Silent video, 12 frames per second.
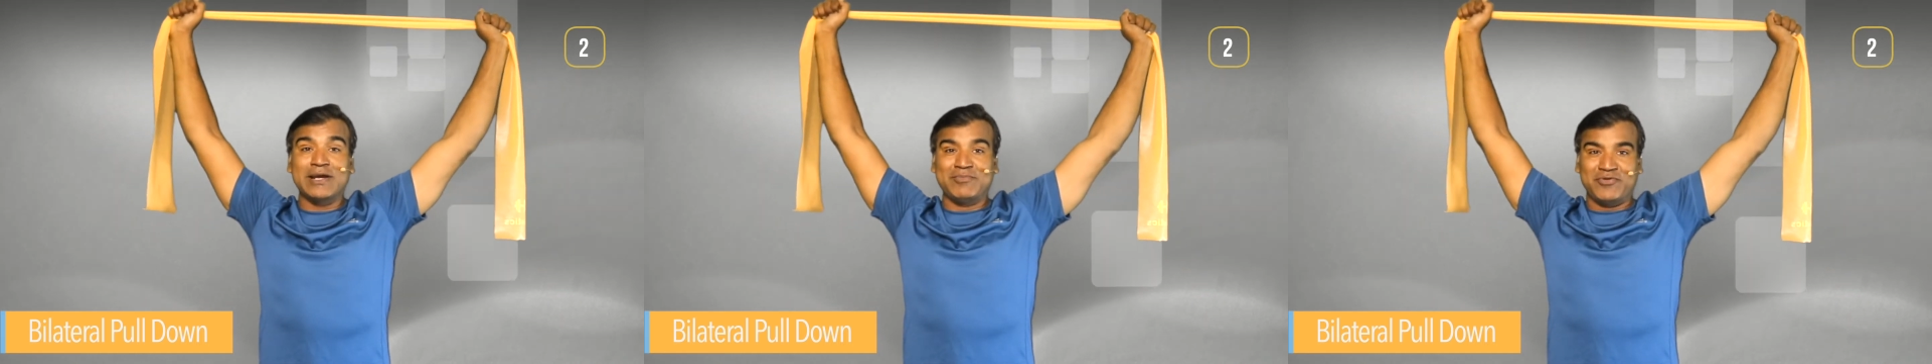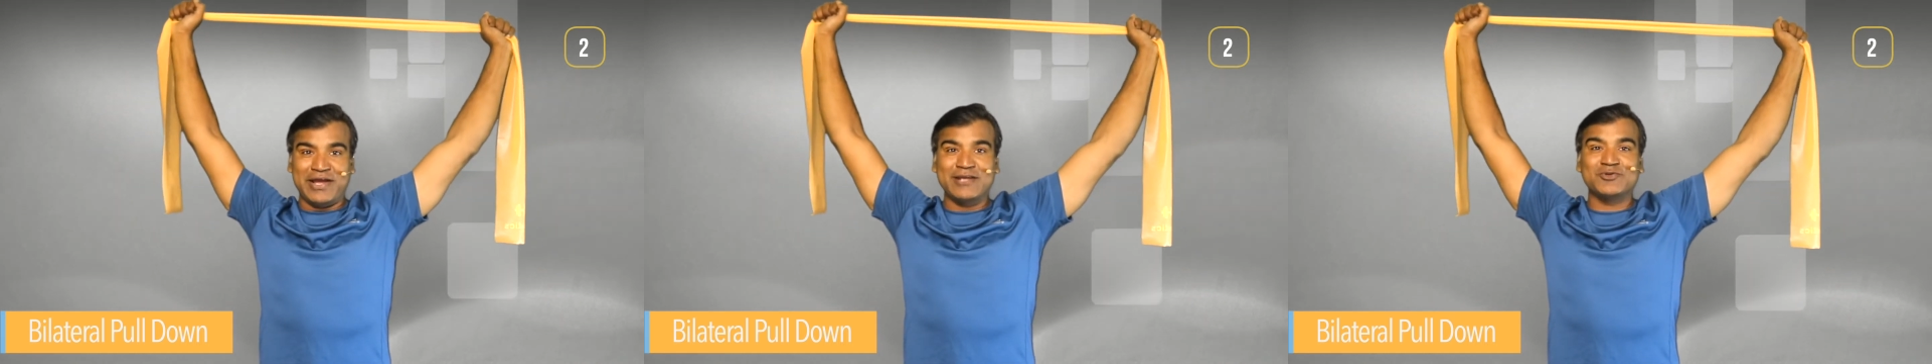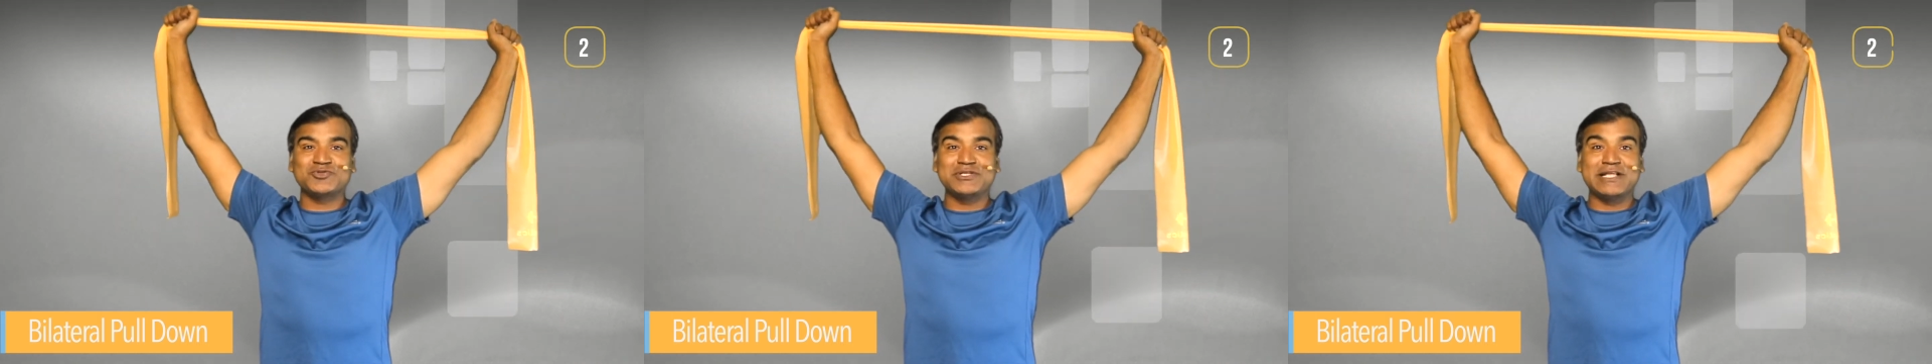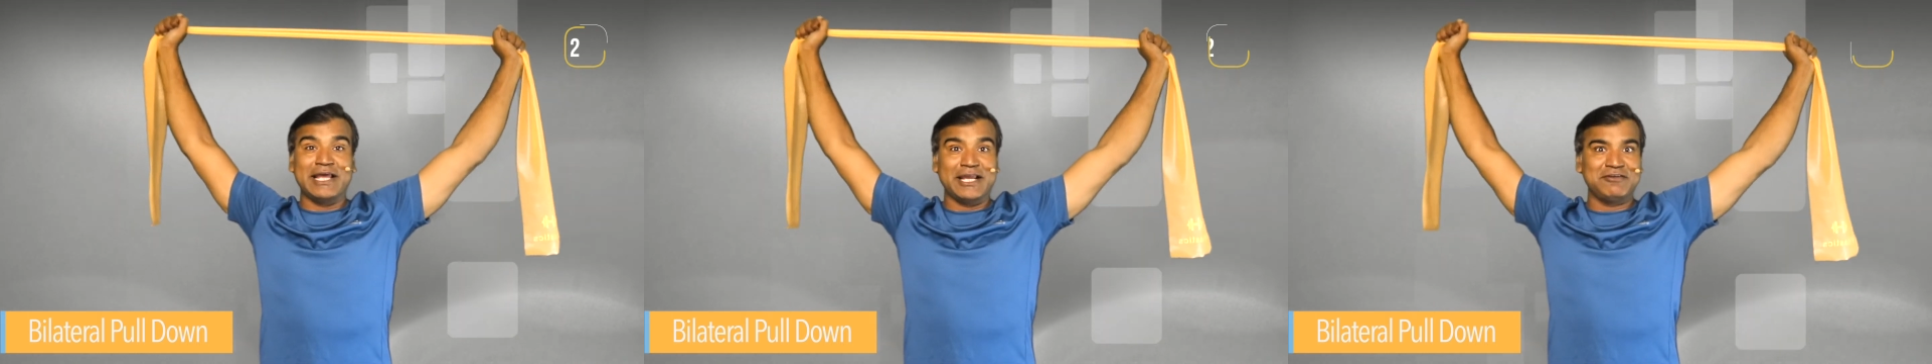I'm trying to see
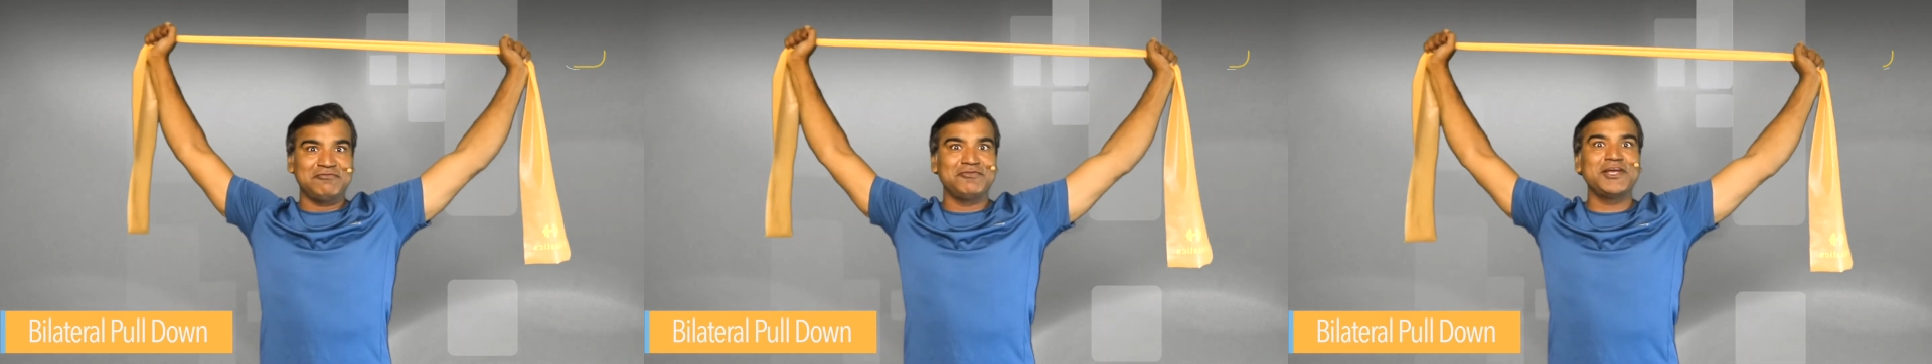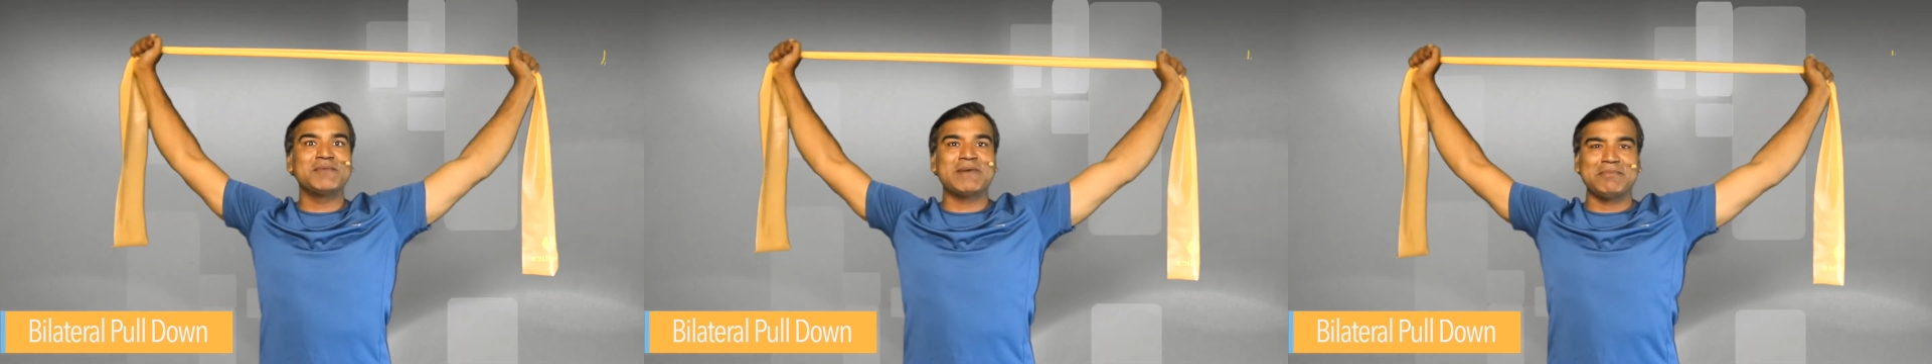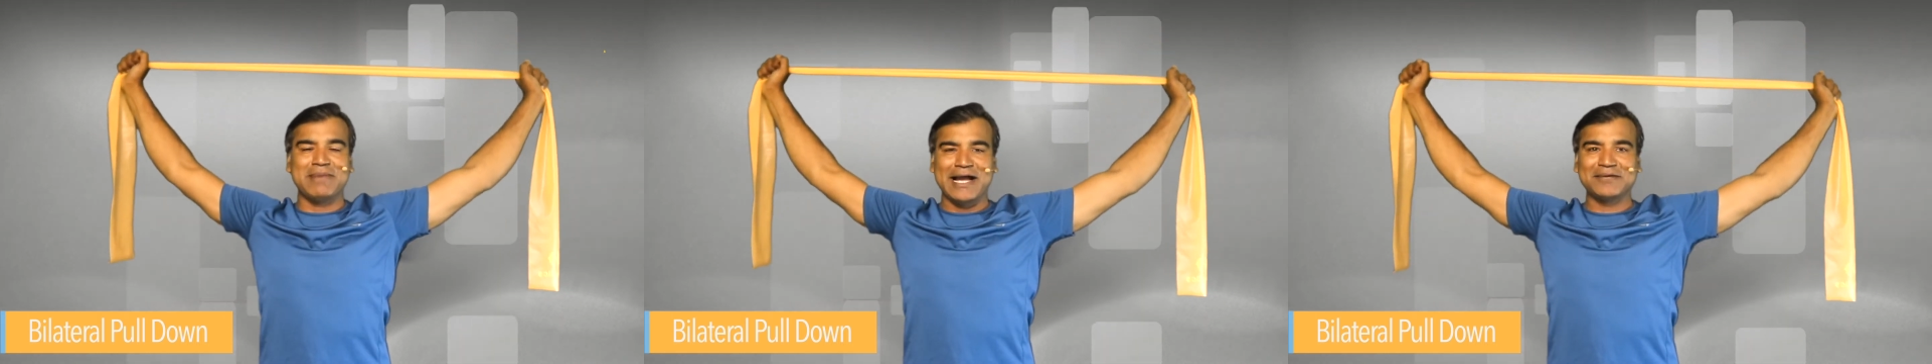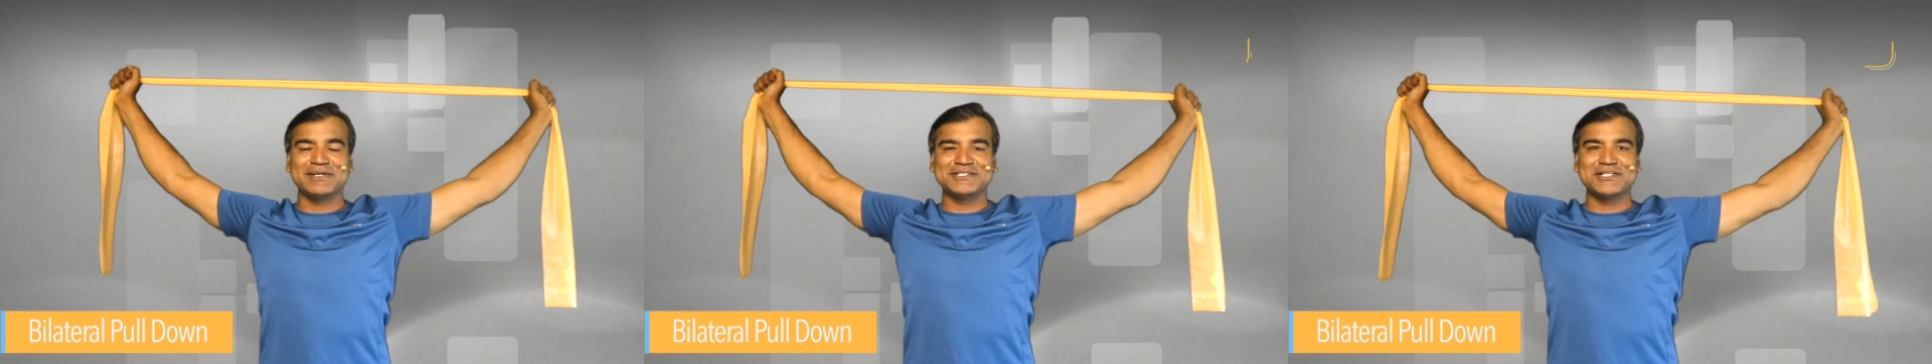that I can feel my
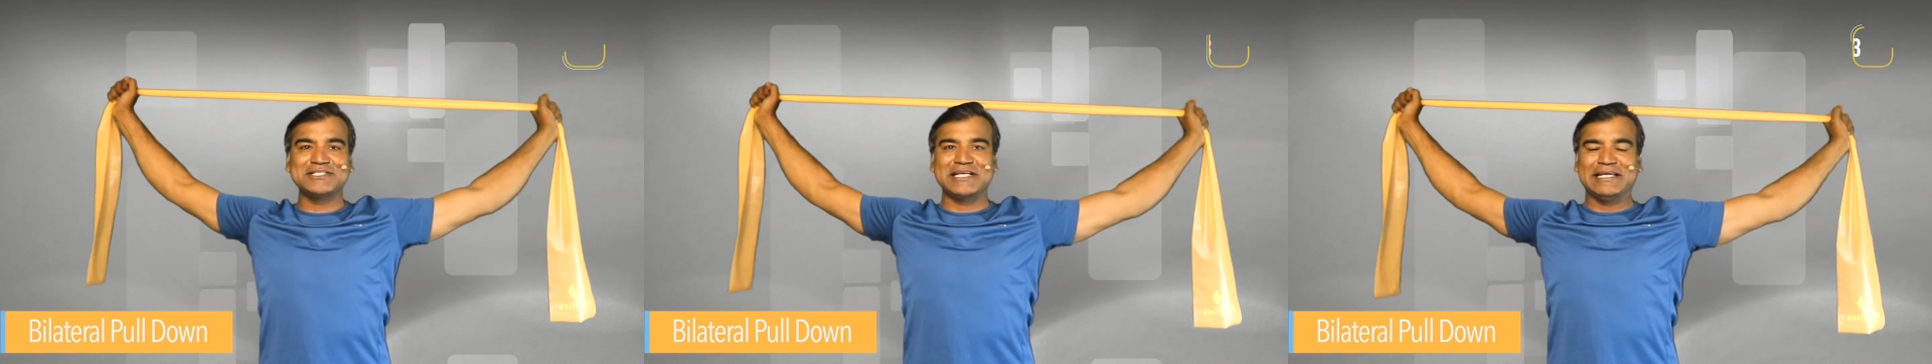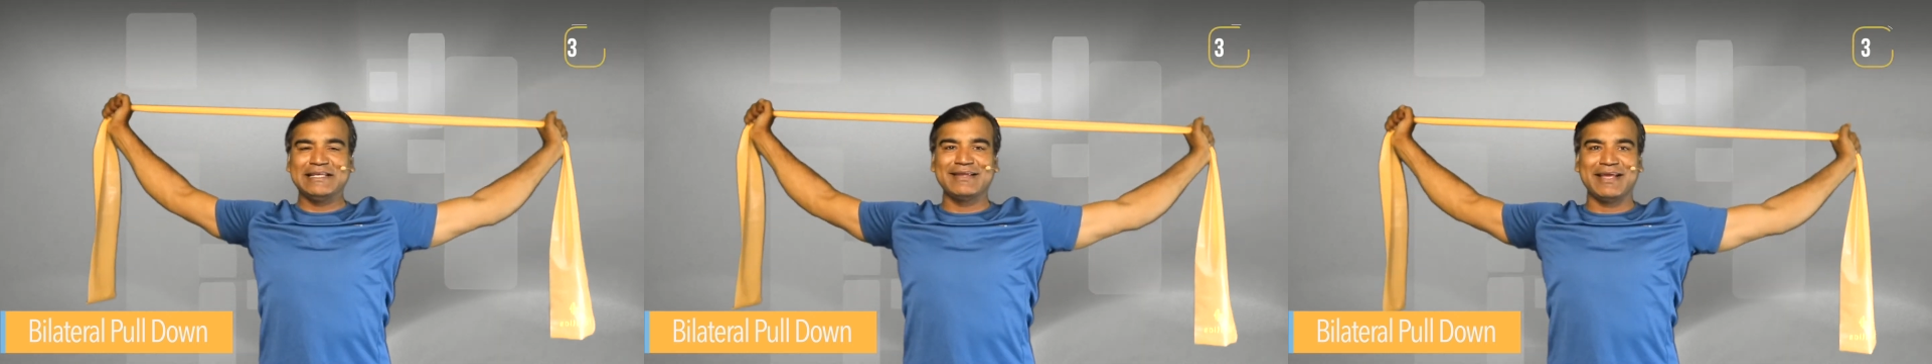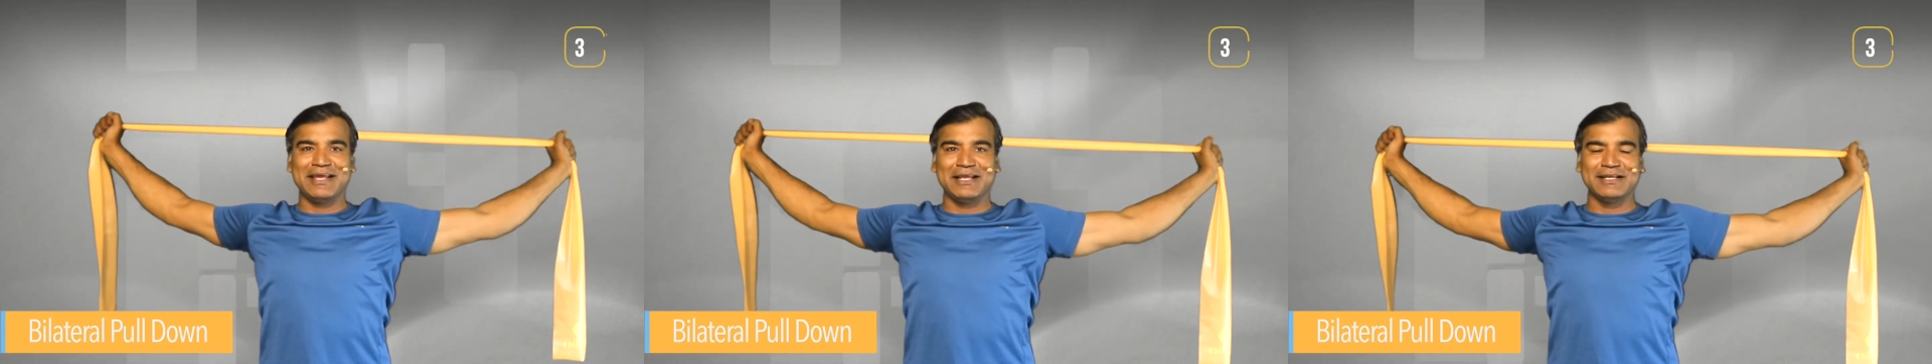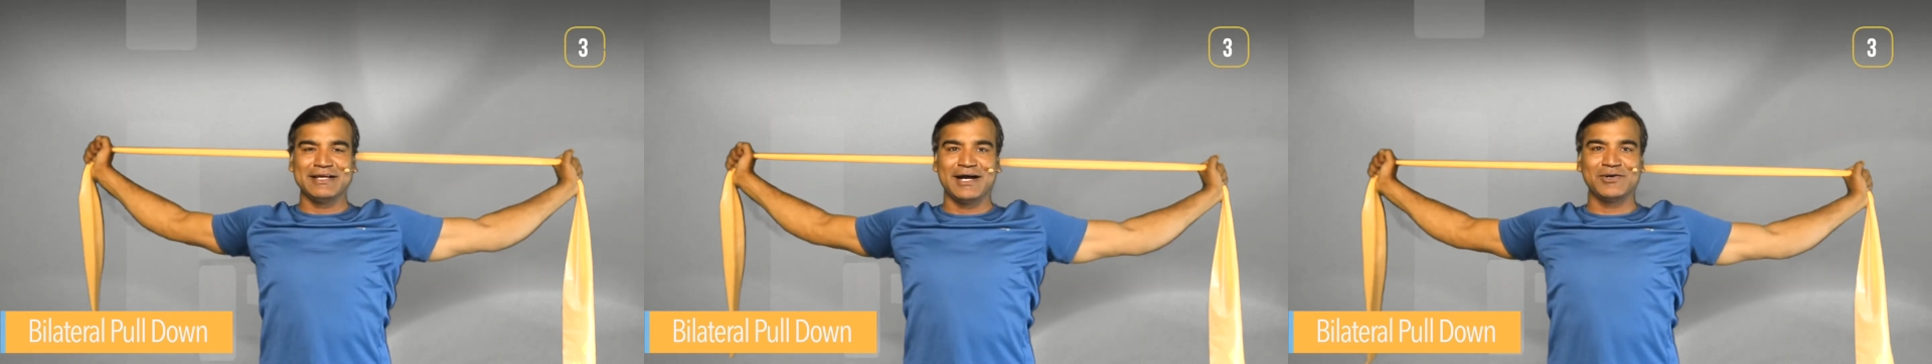back muscles.
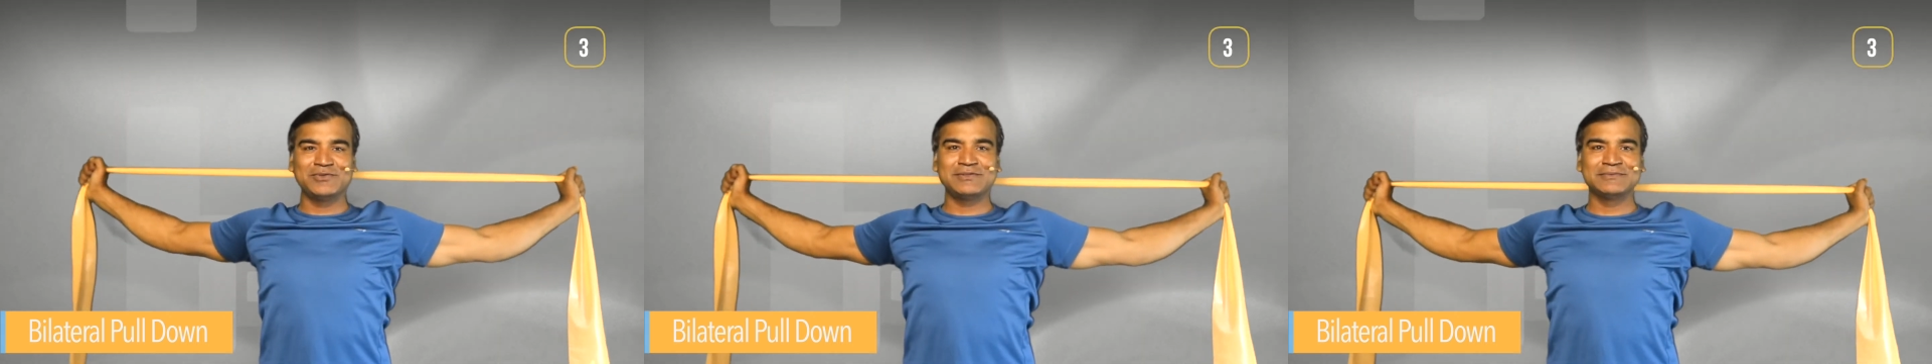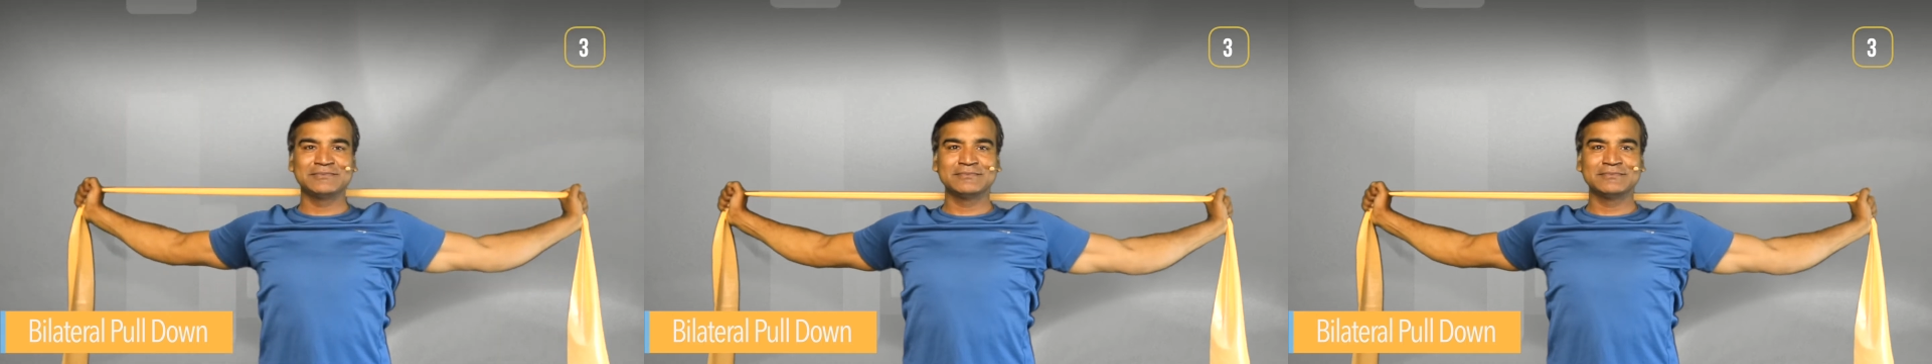Inhale, down.